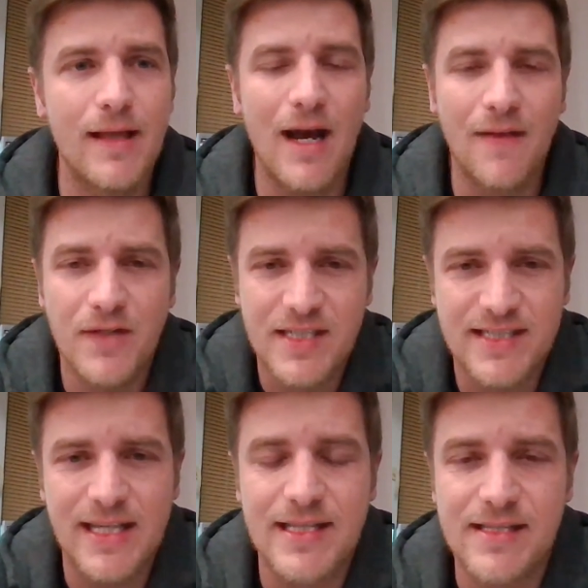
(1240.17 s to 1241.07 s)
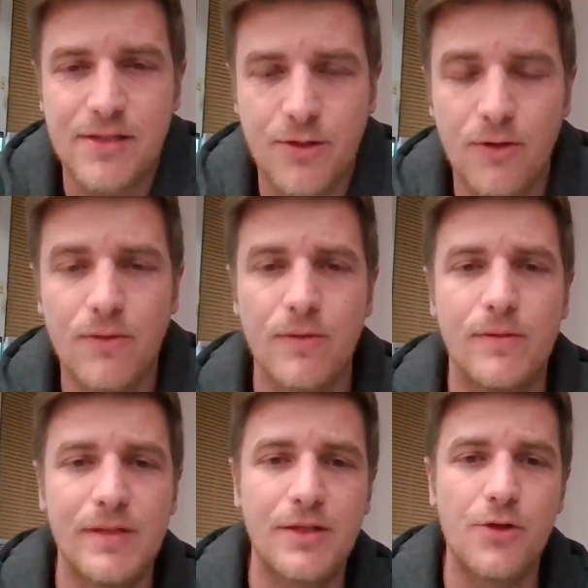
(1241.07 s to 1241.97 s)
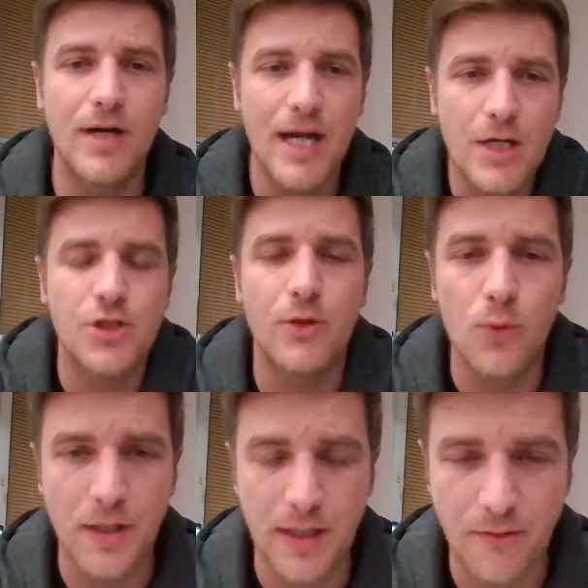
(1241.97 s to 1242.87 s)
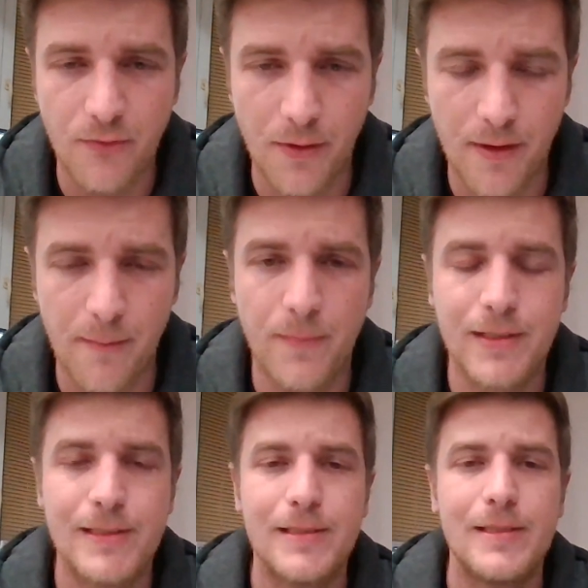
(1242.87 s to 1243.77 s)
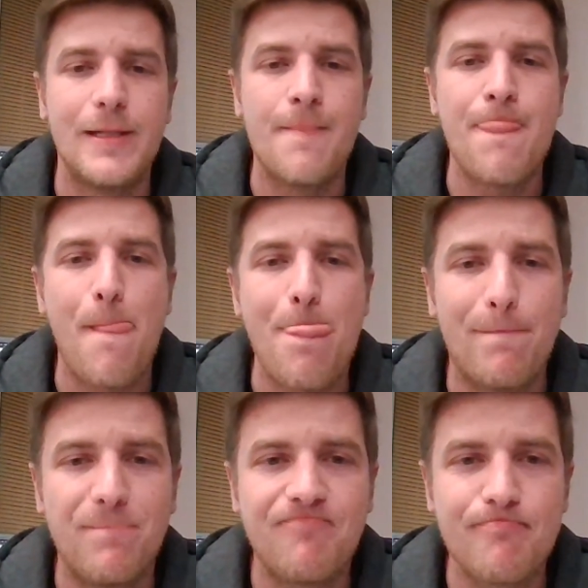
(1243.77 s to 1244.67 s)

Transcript: understands you know that you're actually working for them yes